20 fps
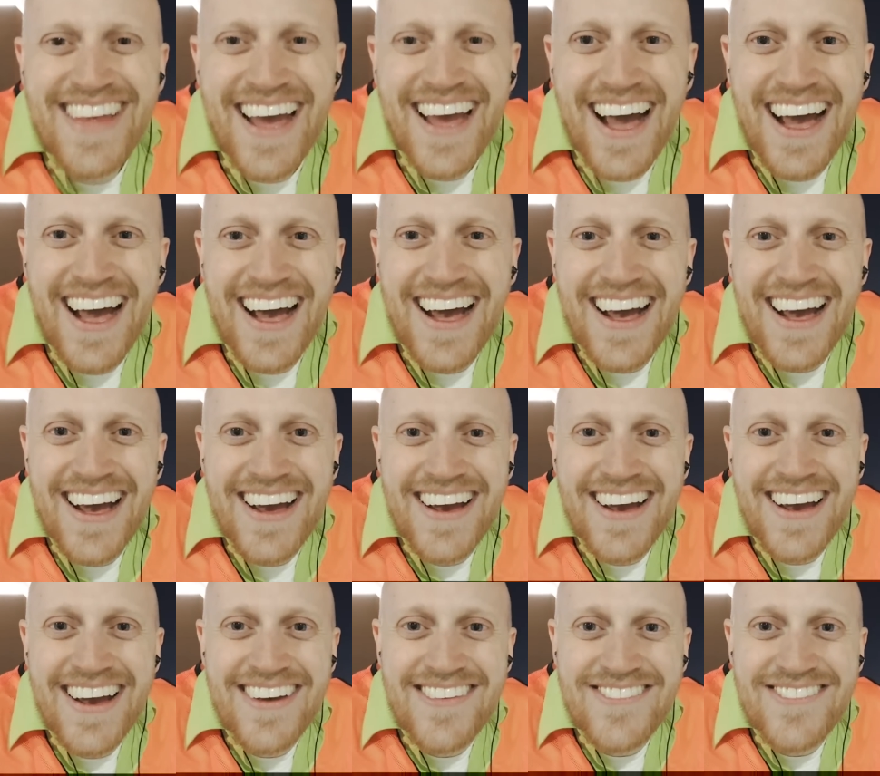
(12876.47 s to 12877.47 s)

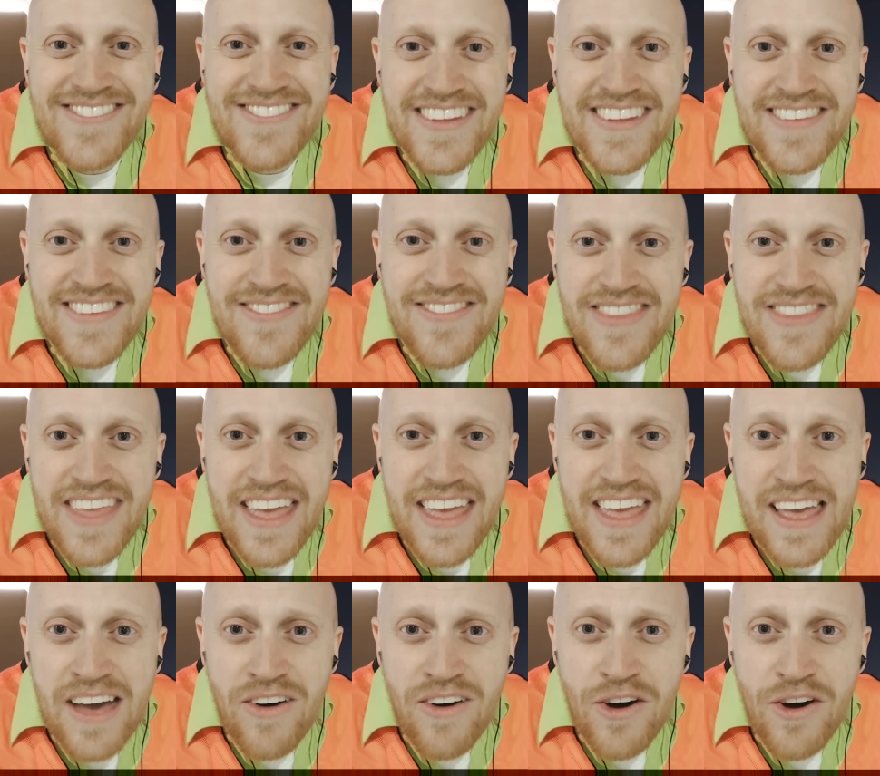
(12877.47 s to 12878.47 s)
Uh,
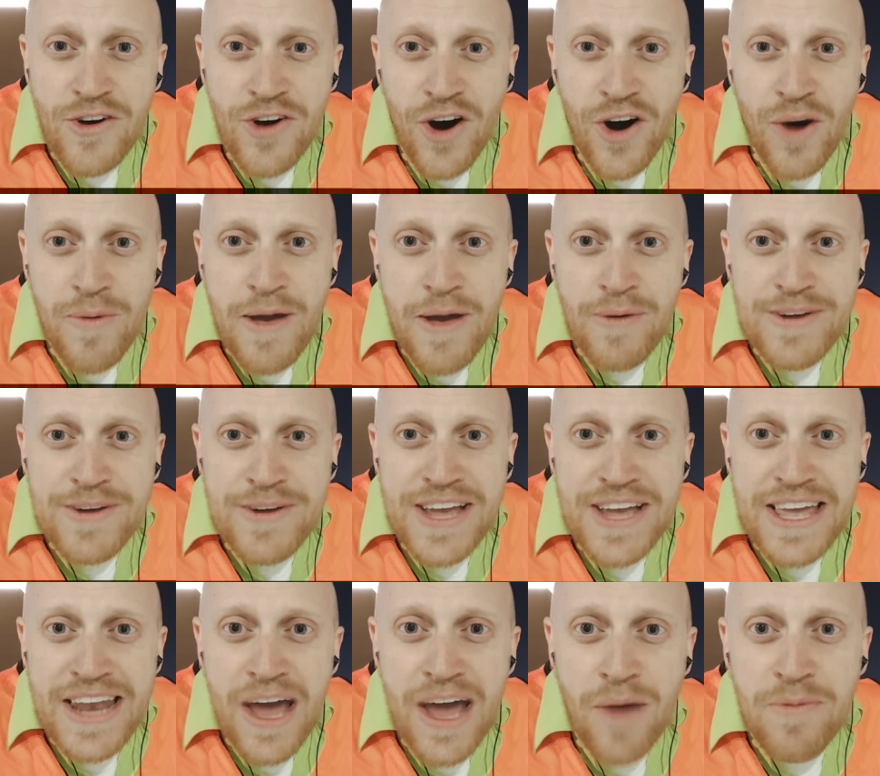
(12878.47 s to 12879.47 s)
Colby, I wish I
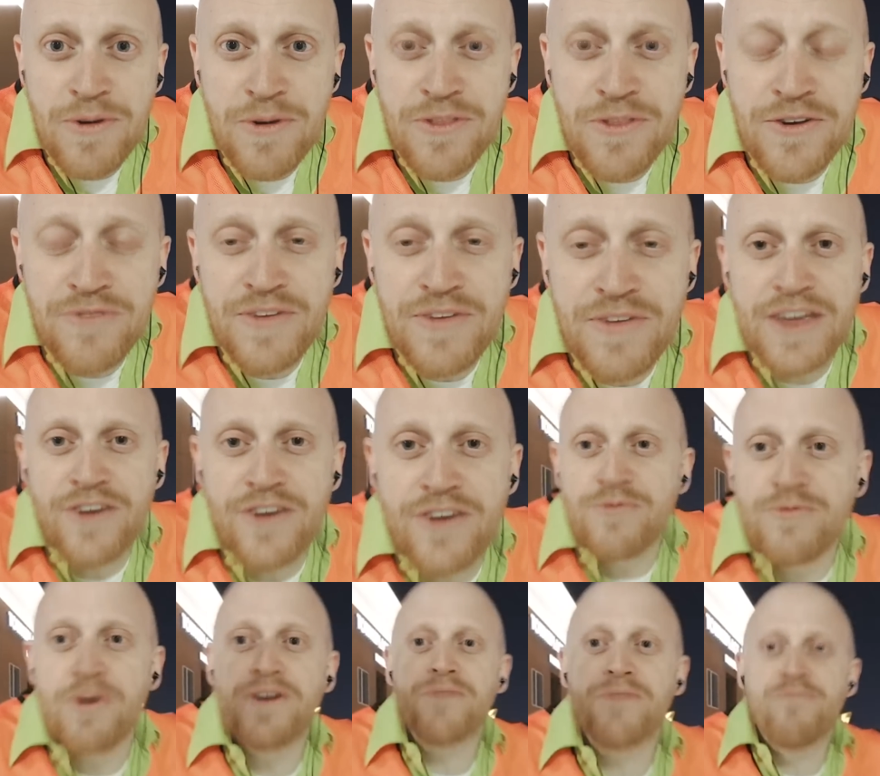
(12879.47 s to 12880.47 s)
could help you with your videos.
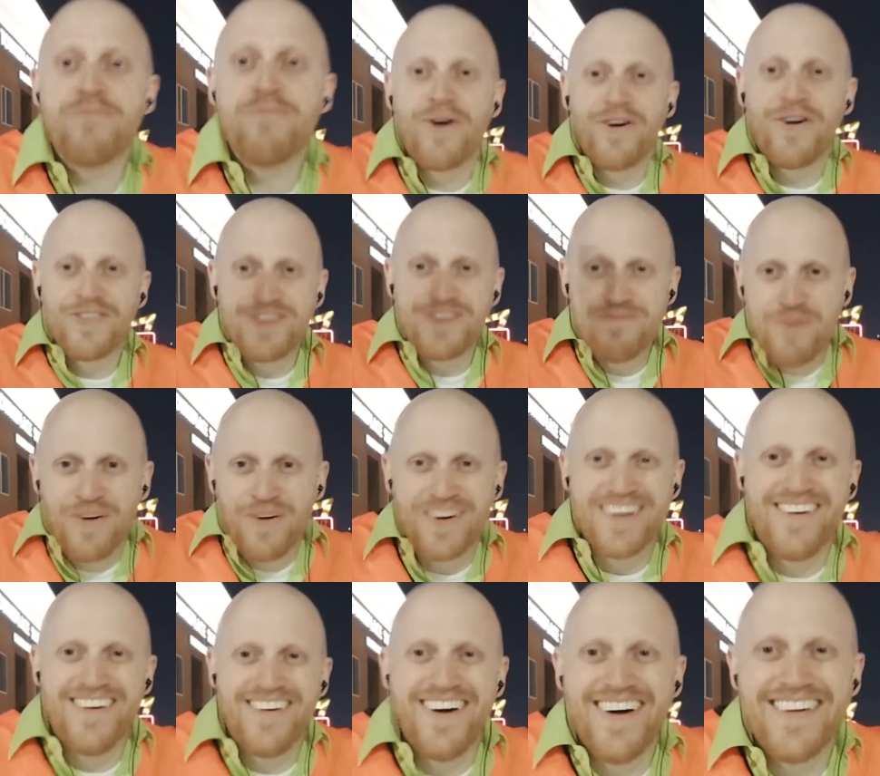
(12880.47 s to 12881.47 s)
Well, your moral support
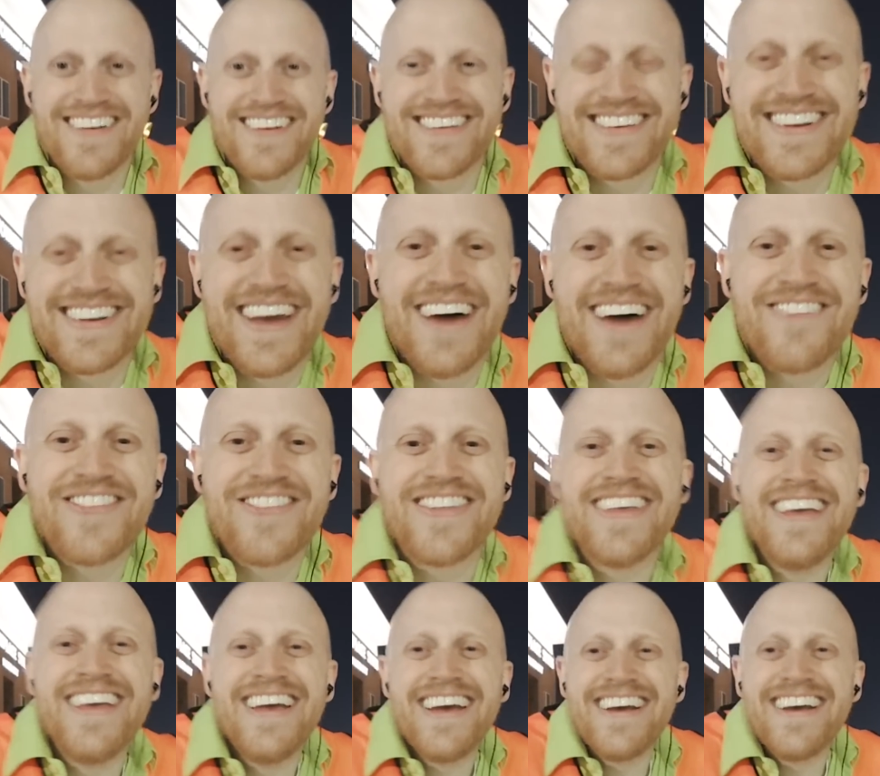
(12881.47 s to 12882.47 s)
alone is enough.
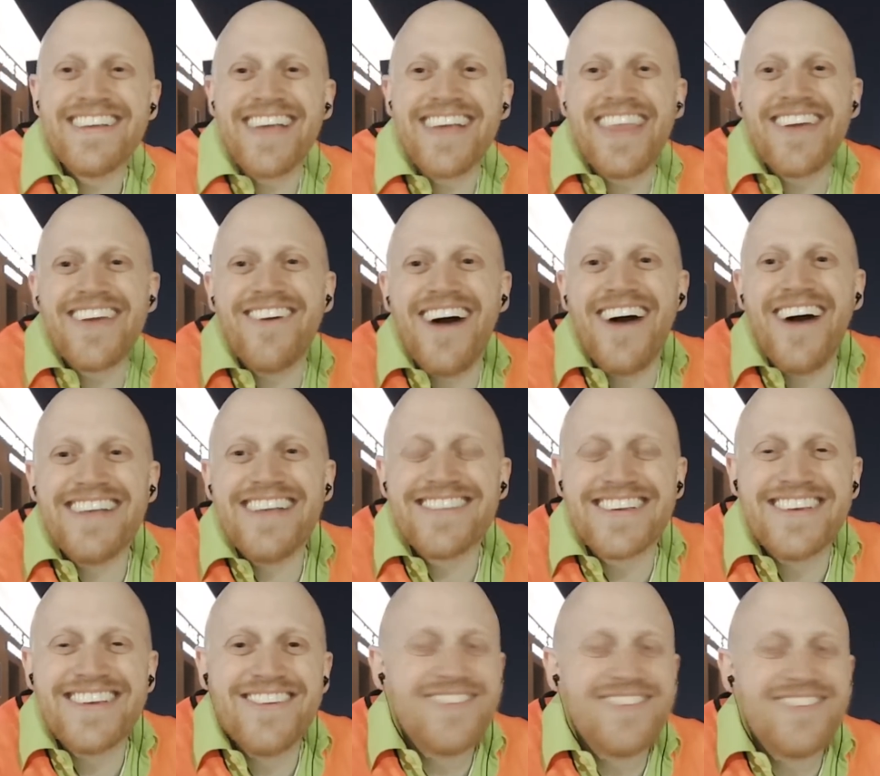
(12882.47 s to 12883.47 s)
Because otherwise, it
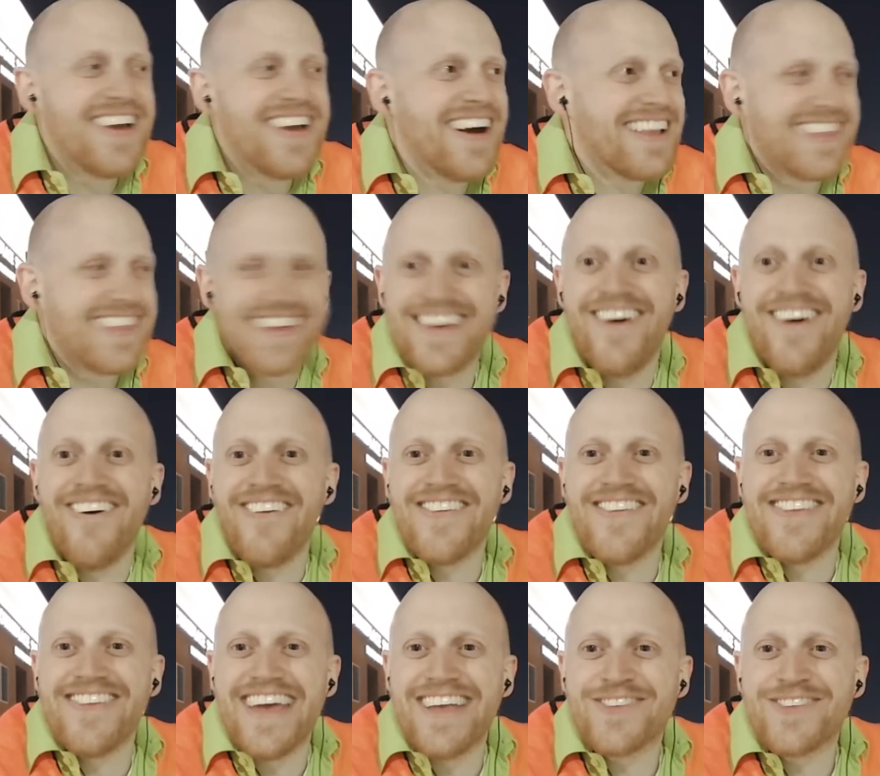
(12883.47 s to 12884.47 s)
would be like the old
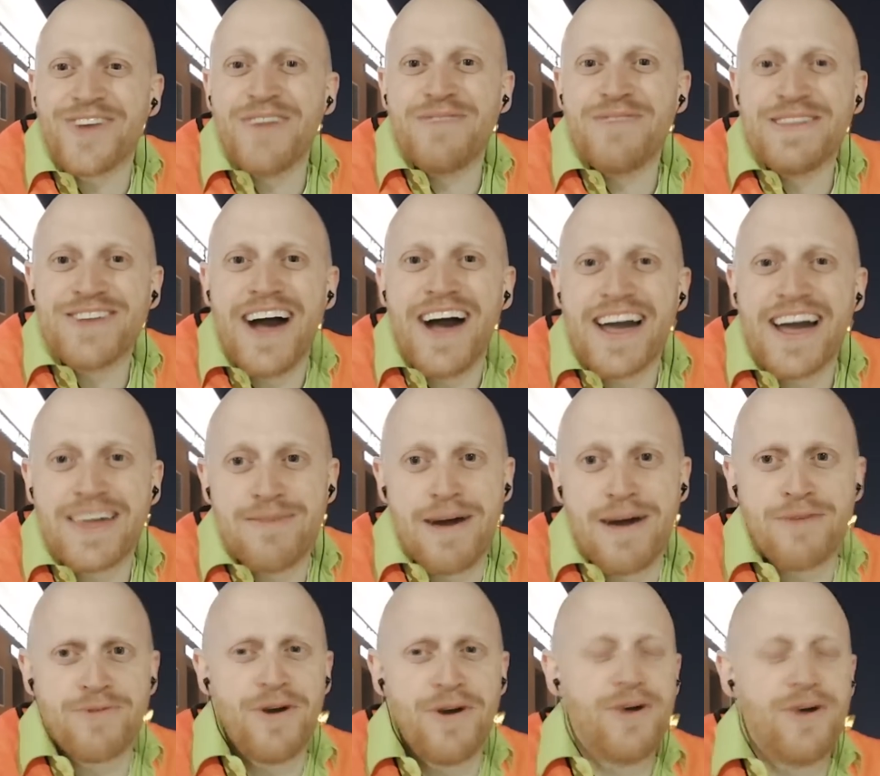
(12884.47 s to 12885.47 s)
days where I'd be talking
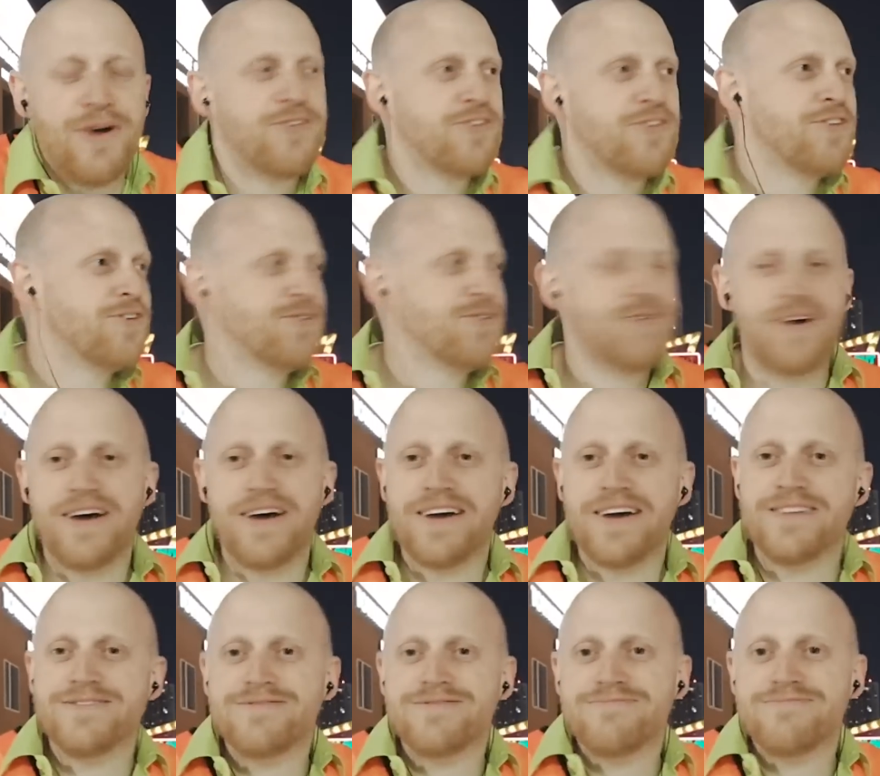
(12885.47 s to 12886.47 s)
about roads to uh,
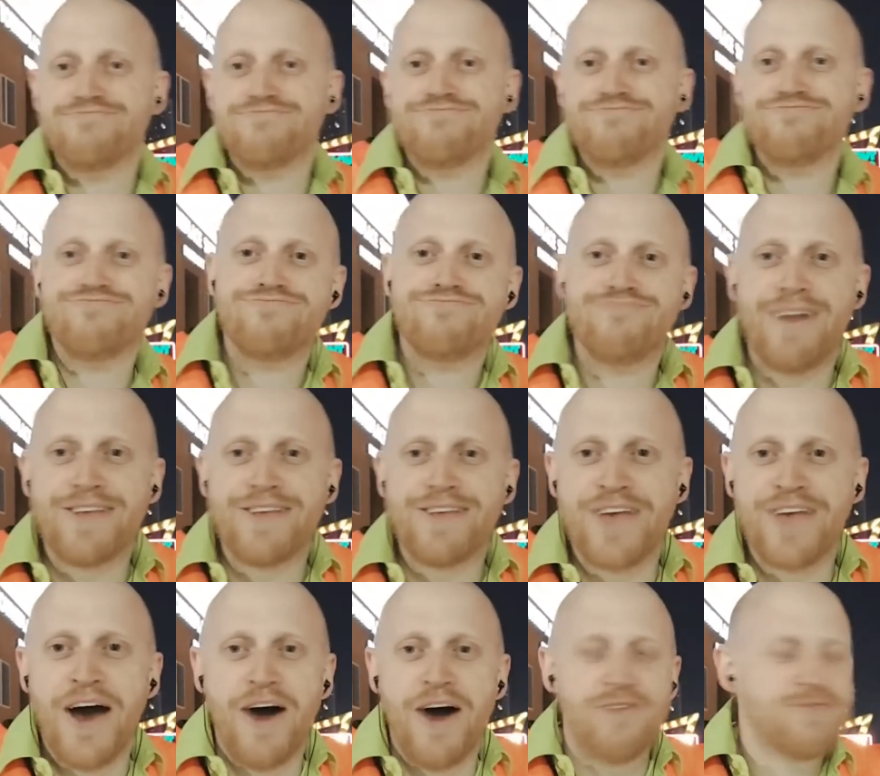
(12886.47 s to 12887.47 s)

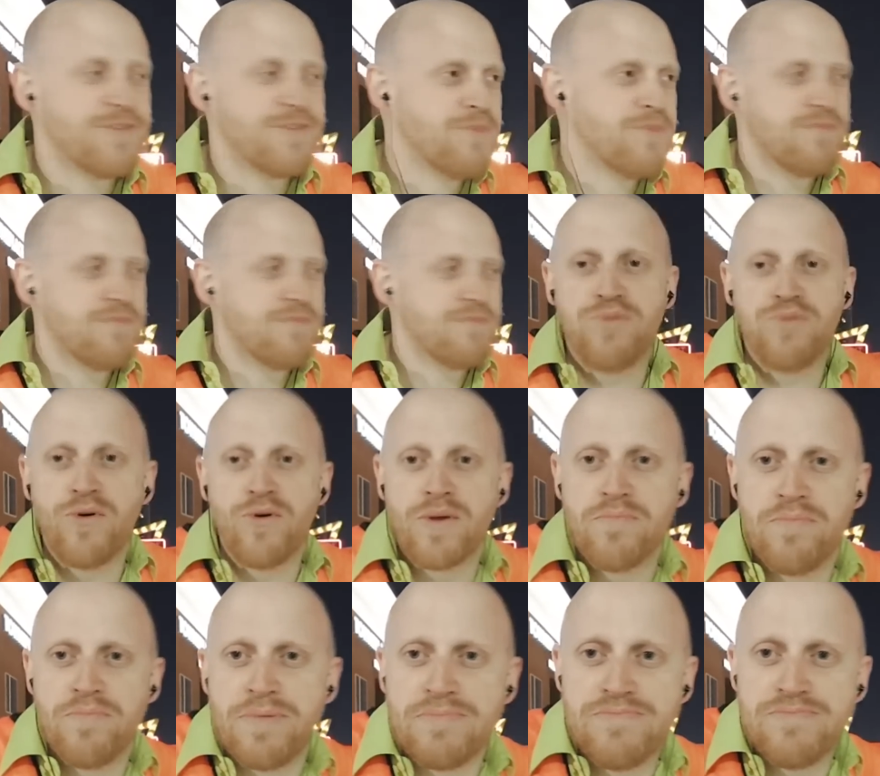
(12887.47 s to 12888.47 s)
myself or my poor
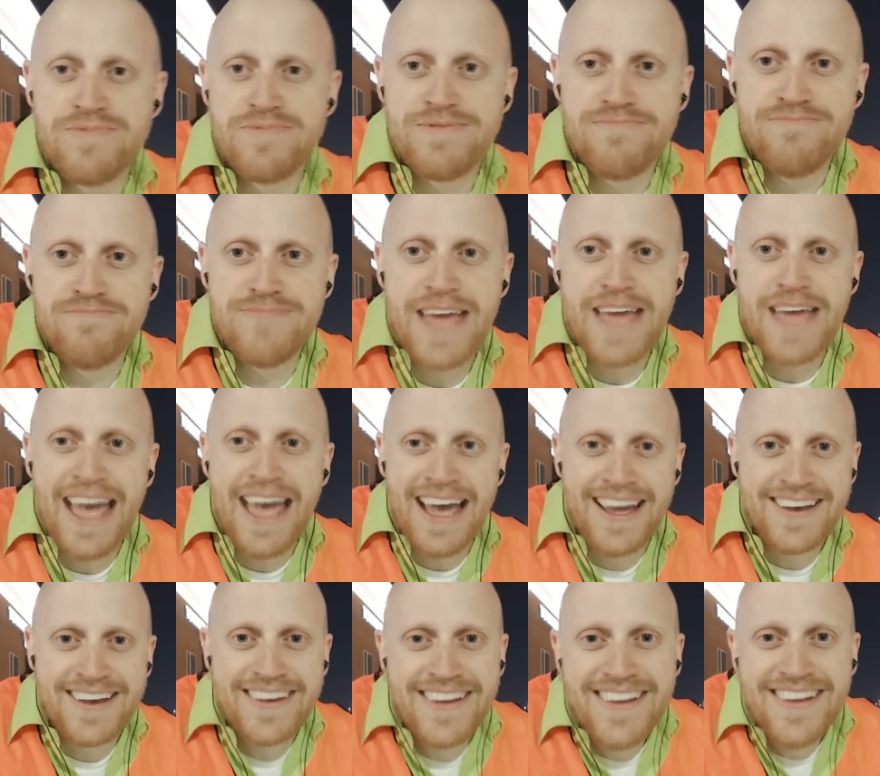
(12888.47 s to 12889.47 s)

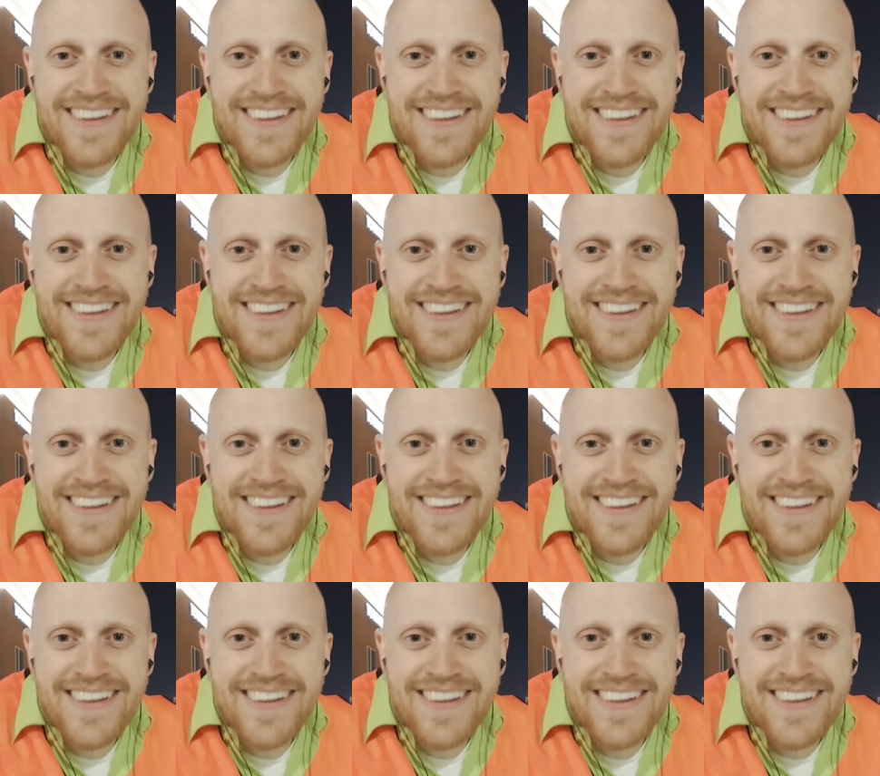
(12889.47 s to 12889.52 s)
dad.